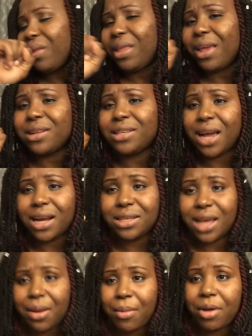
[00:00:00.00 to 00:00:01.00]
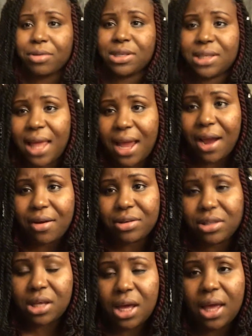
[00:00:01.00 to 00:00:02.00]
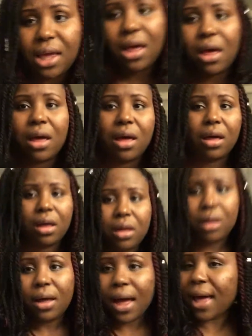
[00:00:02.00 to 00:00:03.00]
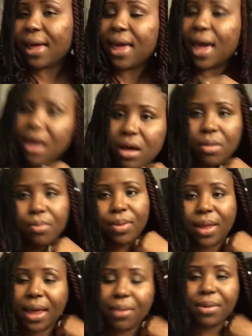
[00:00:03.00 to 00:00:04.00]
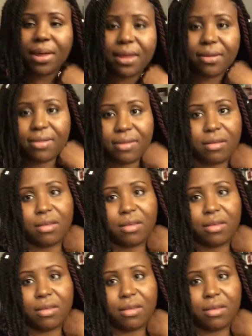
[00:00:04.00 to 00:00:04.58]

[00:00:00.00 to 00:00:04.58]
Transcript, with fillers: the entire time I was there, I was like, I can't complain because...